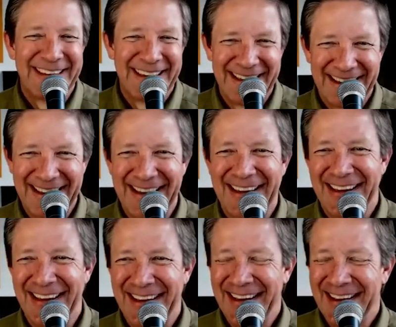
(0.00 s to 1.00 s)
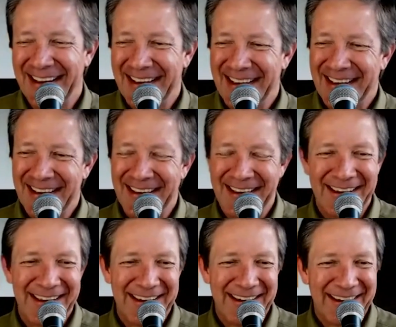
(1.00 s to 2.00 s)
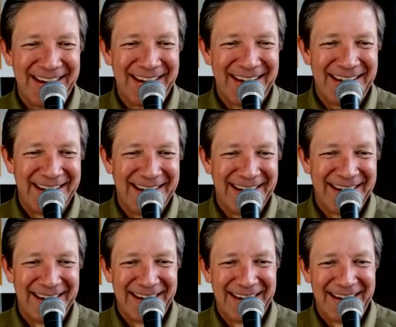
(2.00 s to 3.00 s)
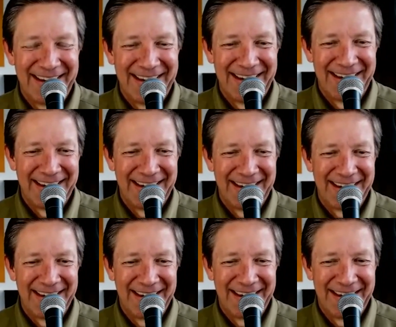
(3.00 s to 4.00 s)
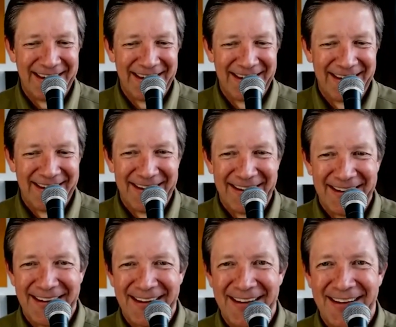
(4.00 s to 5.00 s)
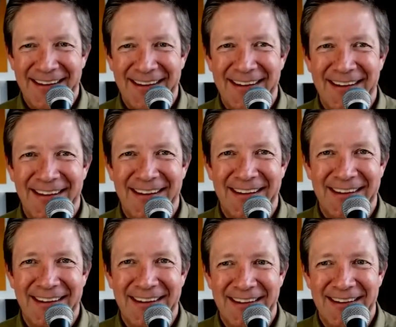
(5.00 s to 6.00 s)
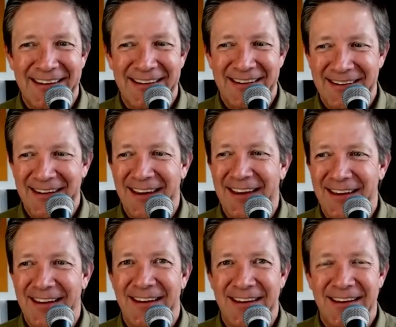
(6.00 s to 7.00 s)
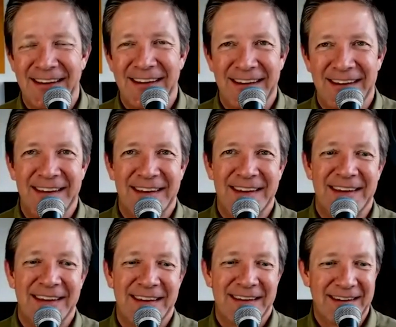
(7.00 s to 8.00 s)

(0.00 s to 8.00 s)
(not speaking)